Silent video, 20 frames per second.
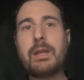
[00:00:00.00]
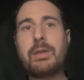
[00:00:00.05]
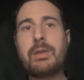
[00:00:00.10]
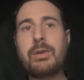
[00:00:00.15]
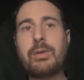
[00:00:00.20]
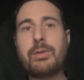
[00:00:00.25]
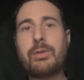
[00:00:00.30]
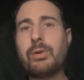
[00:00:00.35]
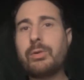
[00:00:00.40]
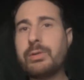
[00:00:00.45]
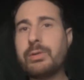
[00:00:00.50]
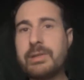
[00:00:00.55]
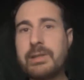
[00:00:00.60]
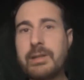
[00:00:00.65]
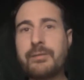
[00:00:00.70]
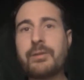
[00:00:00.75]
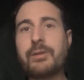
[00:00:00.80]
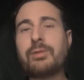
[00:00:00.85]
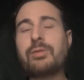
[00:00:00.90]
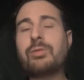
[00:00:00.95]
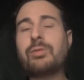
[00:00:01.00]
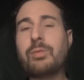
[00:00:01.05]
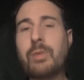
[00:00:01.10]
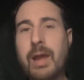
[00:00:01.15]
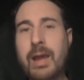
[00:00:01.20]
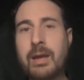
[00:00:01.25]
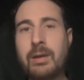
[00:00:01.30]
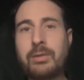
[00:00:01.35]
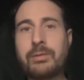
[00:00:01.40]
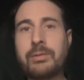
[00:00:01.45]
those different
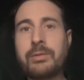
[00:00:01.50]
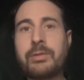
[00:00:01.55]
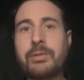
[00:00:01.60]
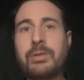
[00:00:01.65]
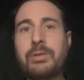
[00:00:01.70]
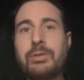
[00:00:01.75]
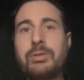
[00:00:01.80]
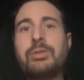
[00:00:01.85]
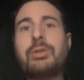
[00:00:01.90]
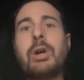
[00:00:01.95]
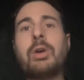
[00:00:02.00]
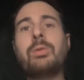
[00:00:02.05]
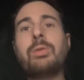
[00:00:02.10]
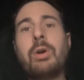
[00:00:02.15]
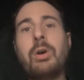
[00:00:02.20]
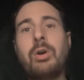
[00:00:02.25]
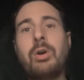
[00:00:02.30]
grounds don't